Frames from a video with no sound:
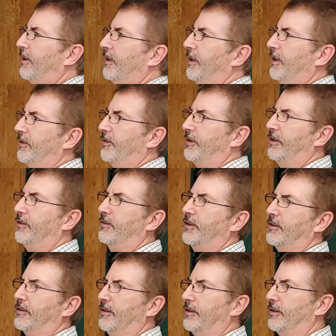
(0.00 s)
You can see it's
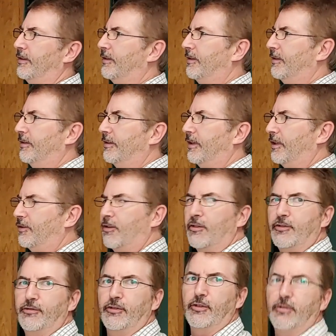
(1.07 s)
got it
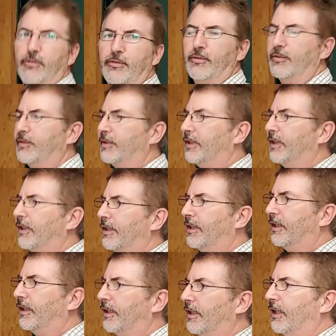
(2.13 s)
goes through
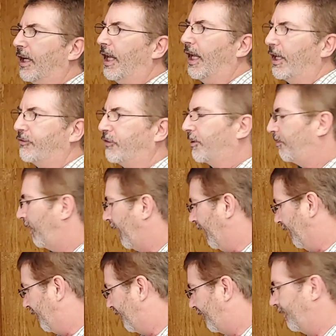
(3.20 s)
electric
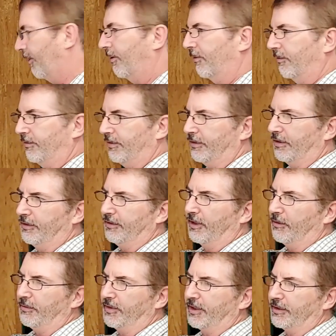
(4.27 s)
plates, so you
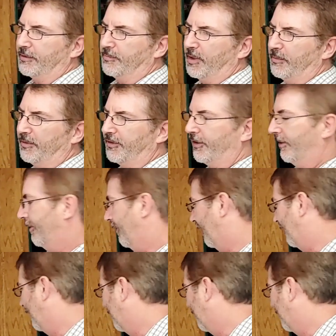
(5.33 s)
always get the bubbles on there.